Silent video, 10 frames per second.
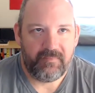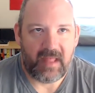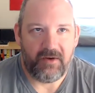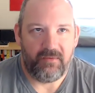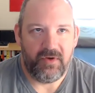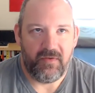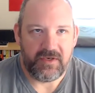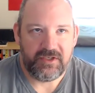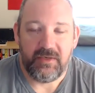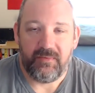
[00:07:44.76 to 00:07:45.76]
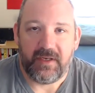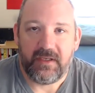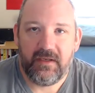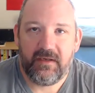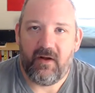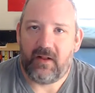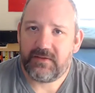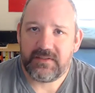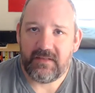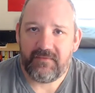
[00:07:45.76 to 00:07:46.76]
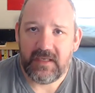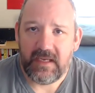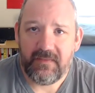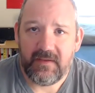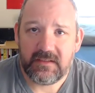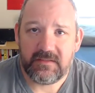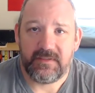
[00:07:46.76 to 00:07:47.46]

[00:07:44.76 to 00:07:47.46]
I don't know that she would call herself an atheist,